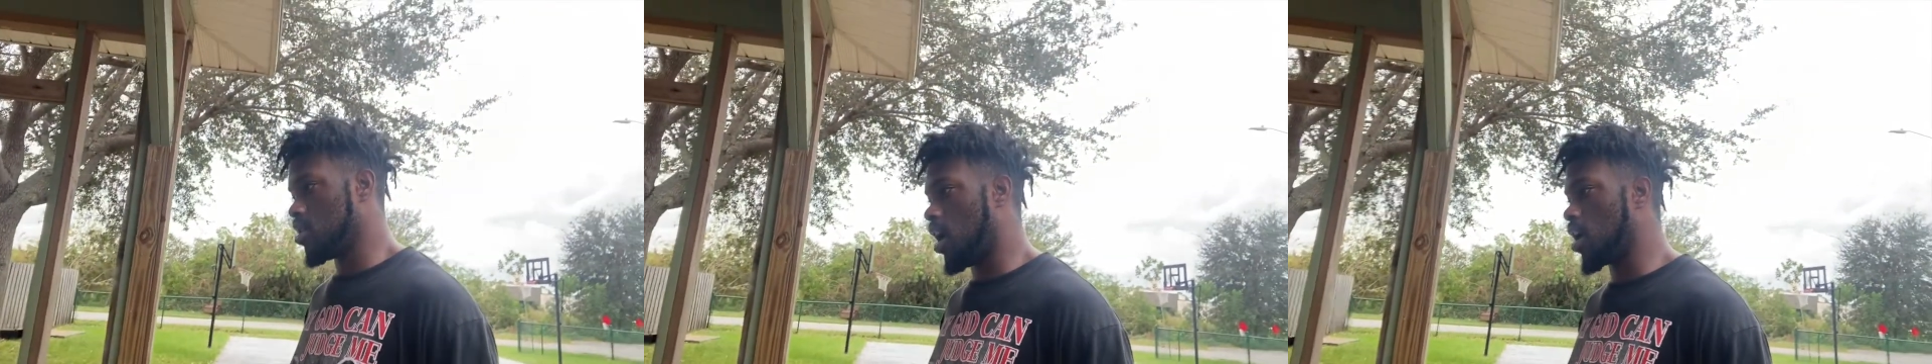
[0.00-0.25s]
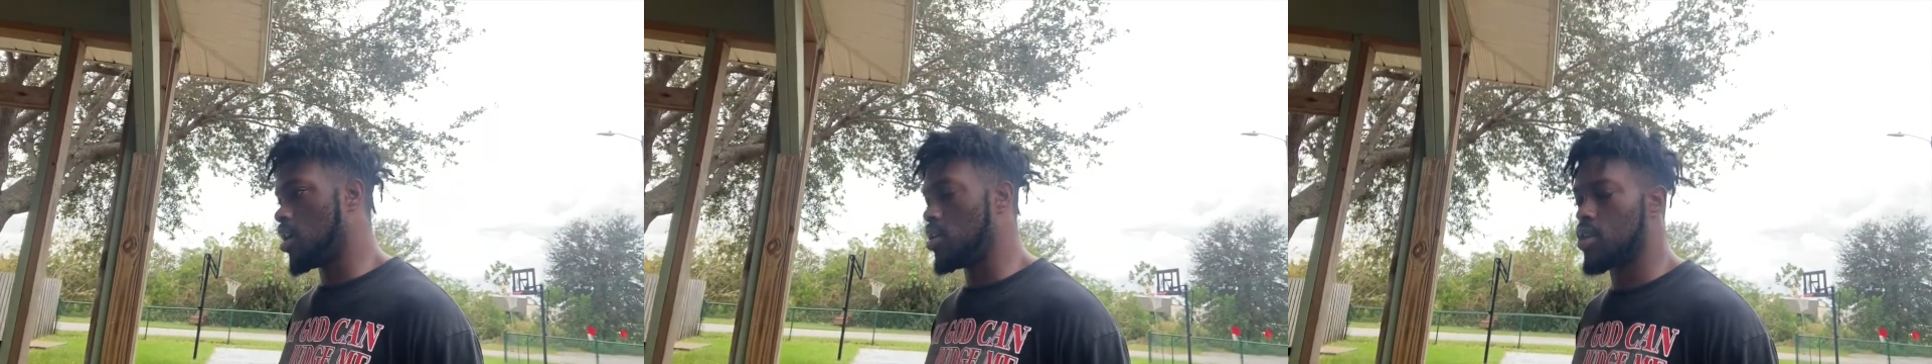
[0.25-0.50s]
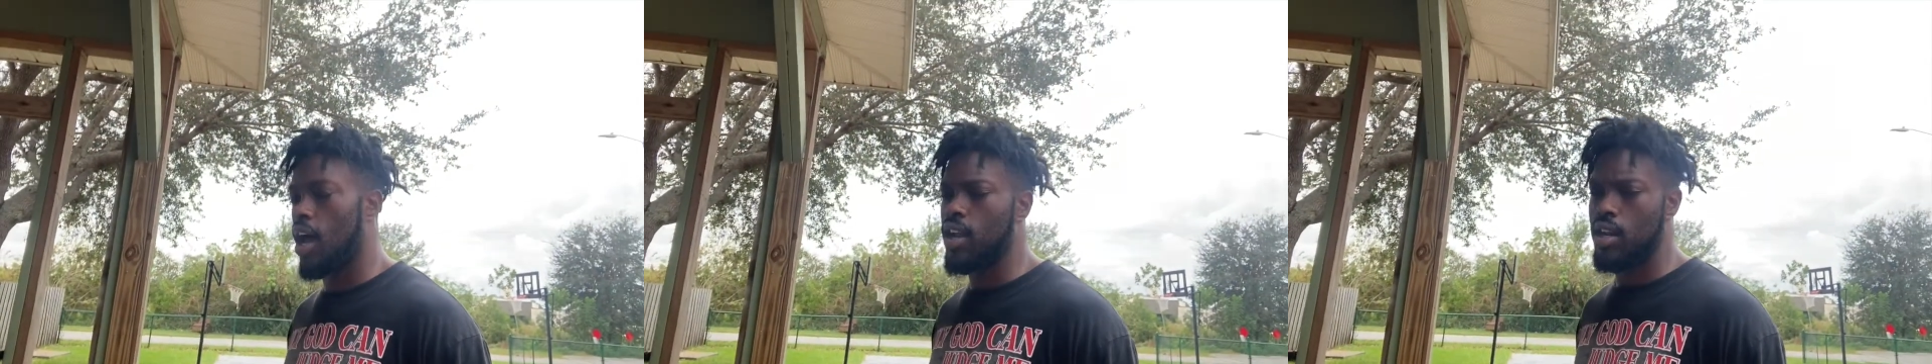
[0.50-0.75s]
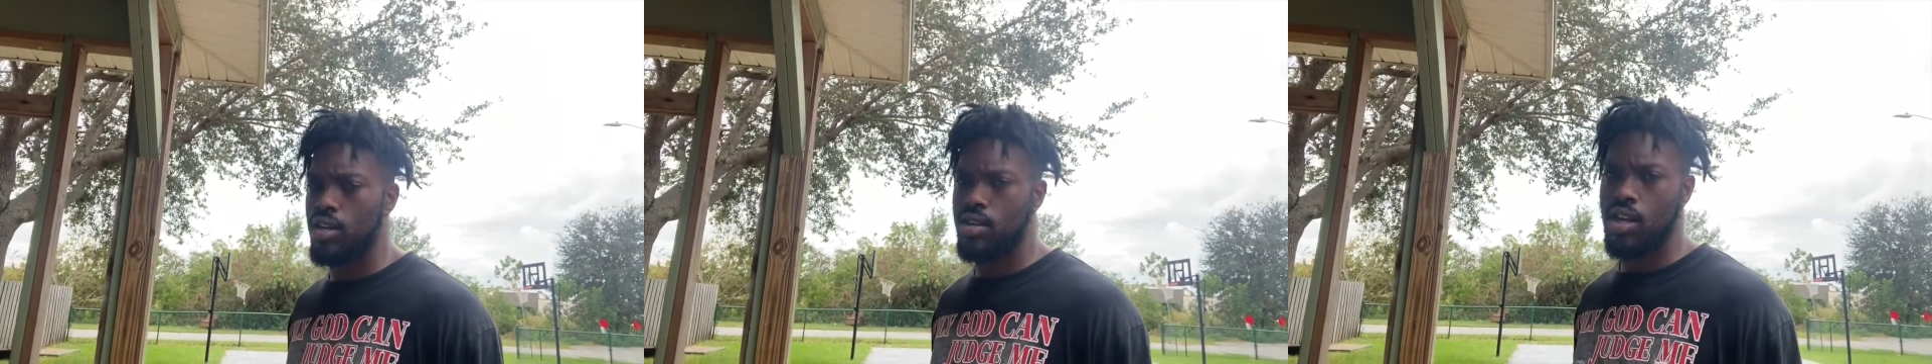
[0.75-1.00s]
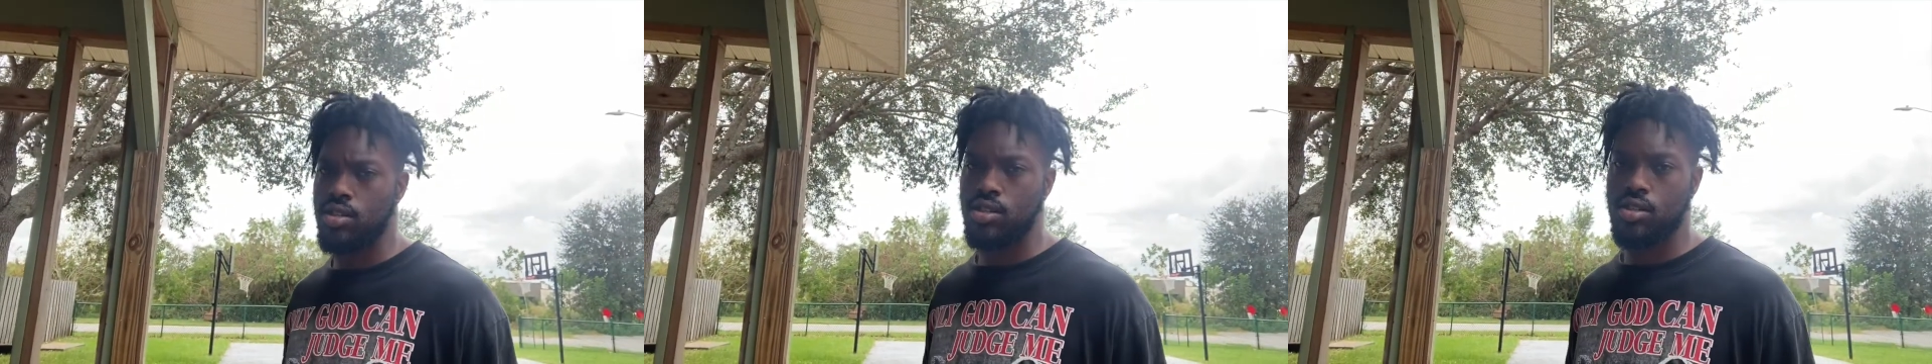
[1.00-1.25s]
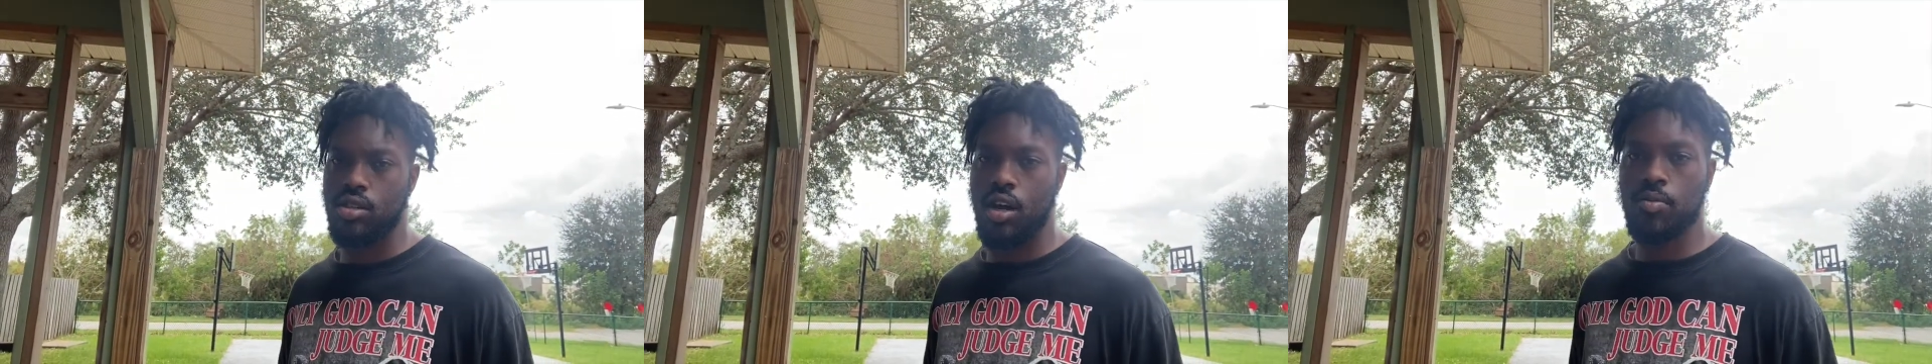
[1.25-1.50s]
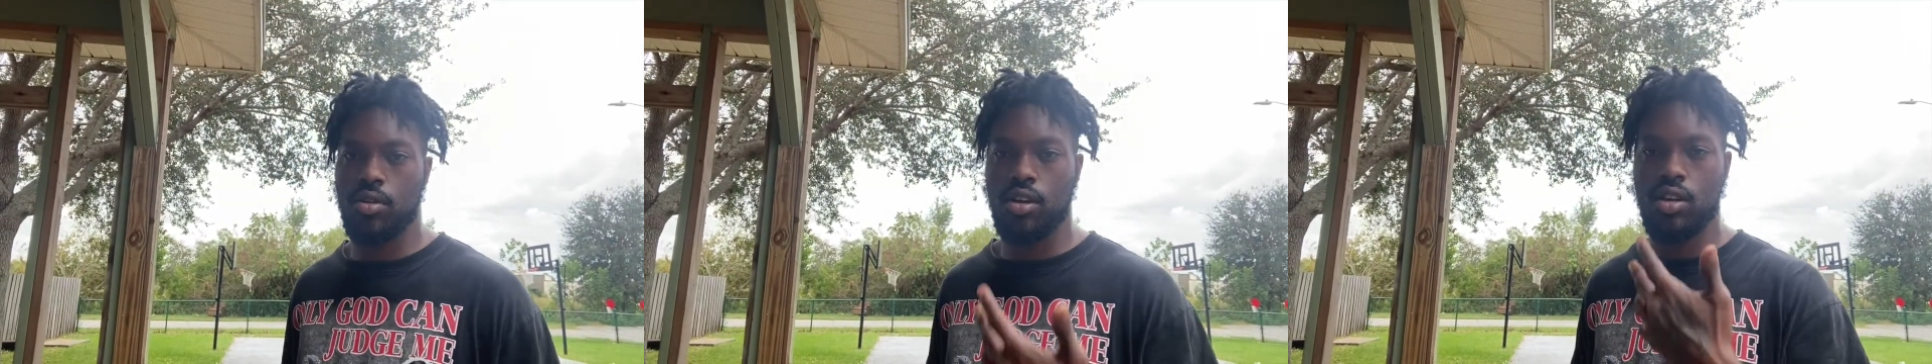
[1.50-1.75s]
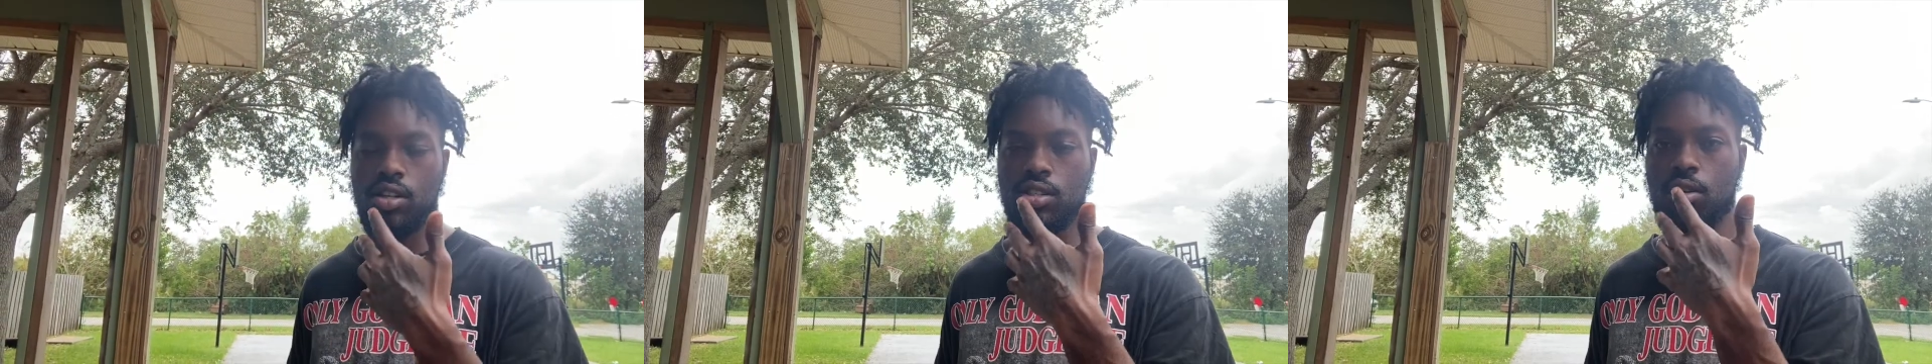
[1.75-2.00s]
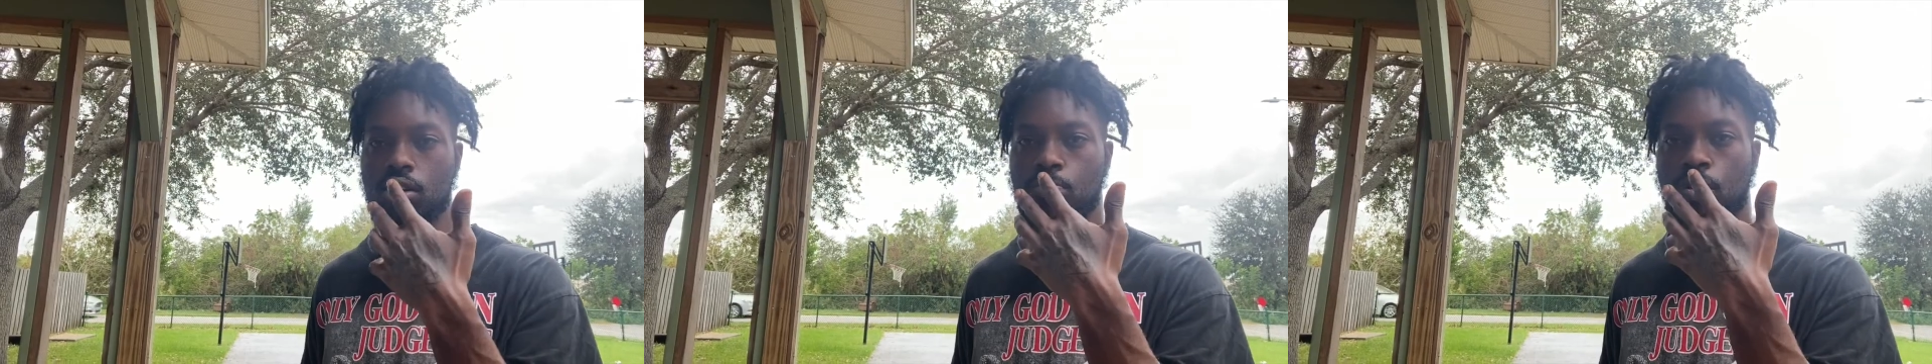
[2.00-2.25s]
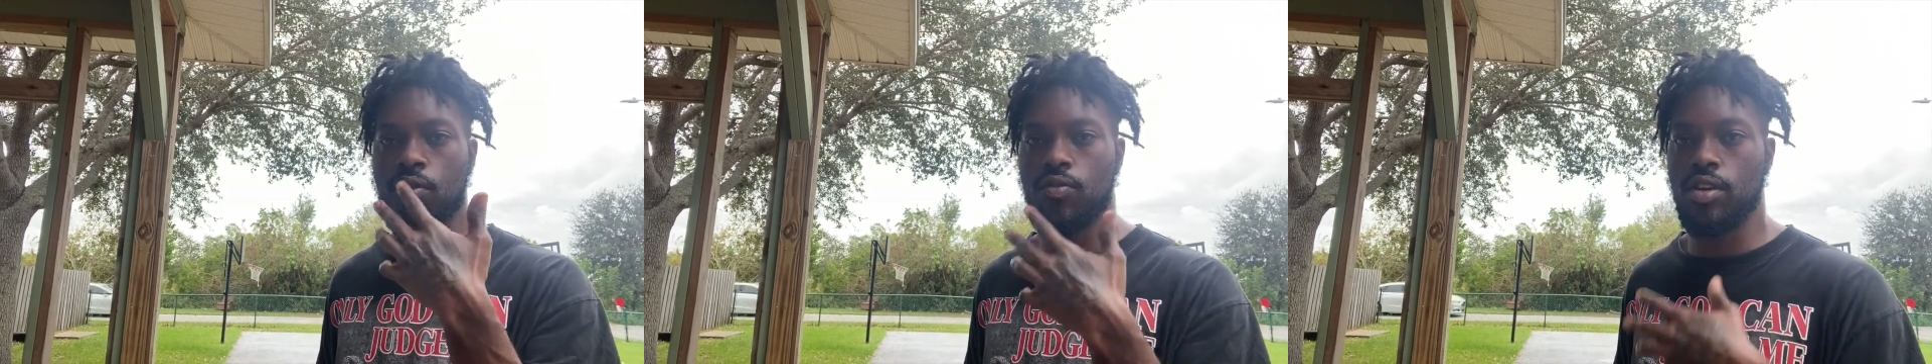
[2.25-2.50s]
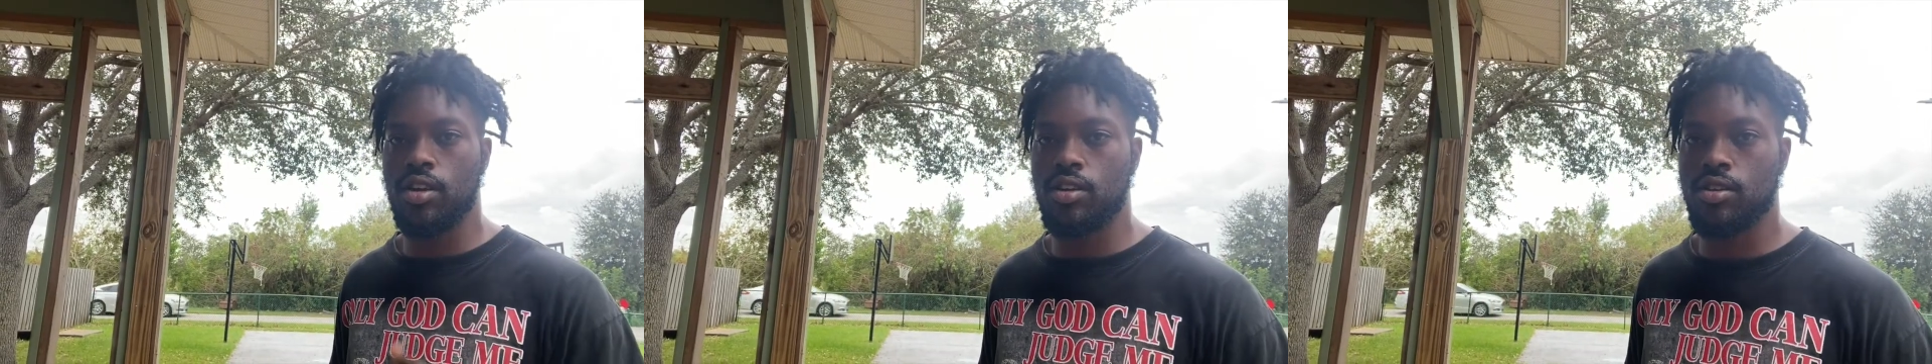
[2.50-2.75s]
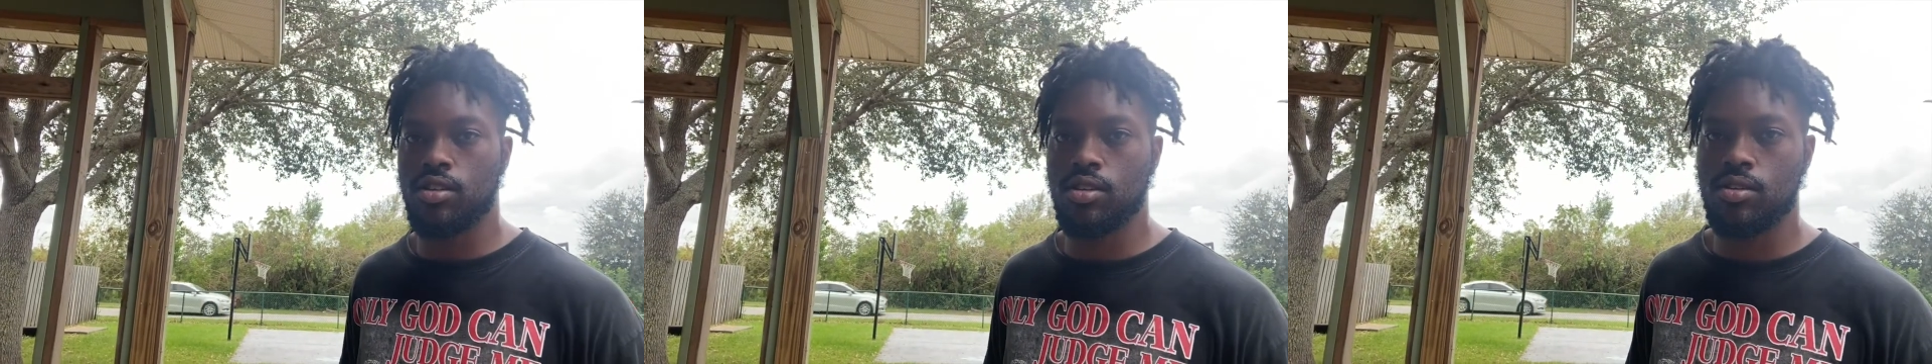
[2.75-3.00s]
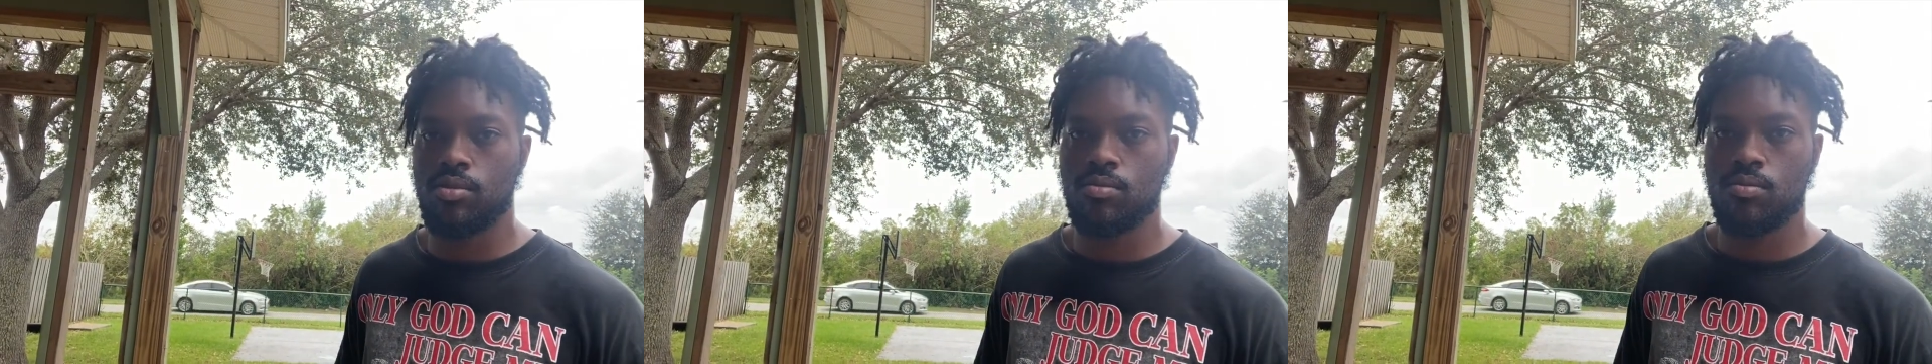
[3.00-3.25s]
I can eat that shit. I'm good. It's perfectly healed up.